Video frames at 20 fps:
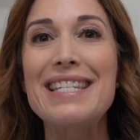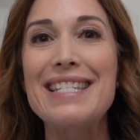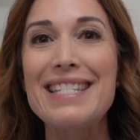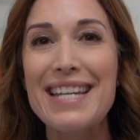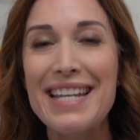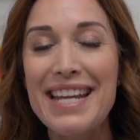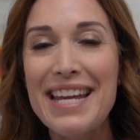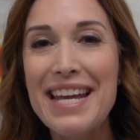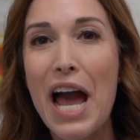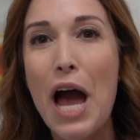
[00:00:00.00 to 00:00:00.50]

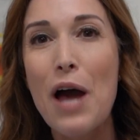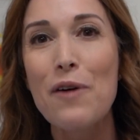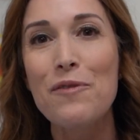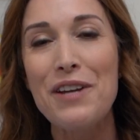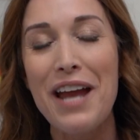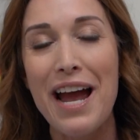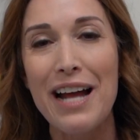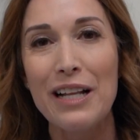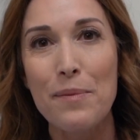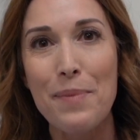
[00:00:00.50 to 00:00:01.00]
city of
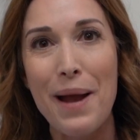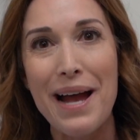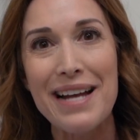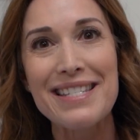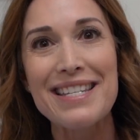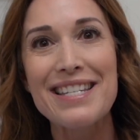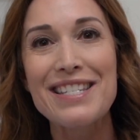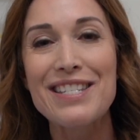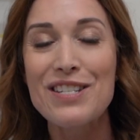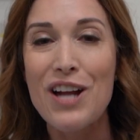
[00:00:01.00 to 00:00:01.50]

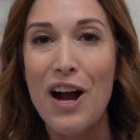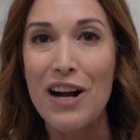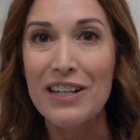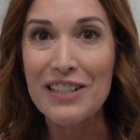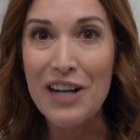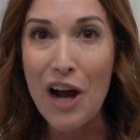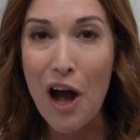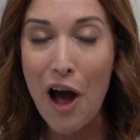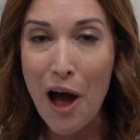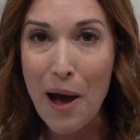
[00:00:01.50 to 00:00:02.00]
calabasas
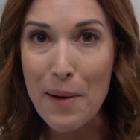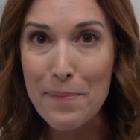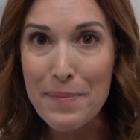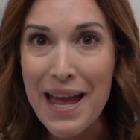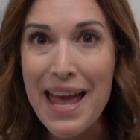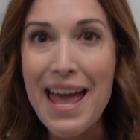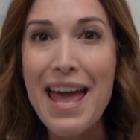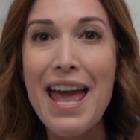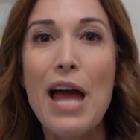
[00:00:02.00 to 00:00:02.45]
dot com,